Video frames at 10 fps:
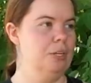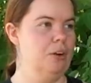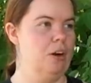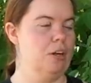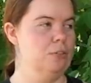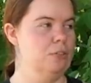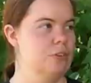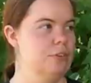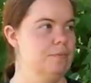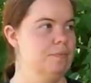BDR goes
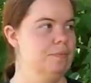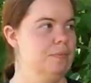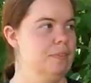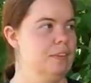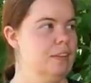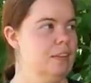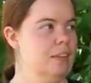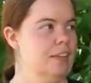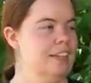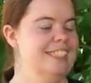through.
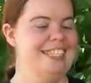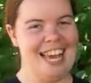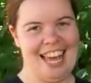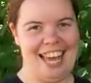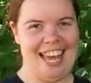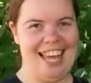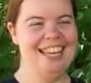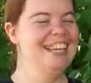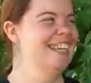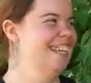Yeah.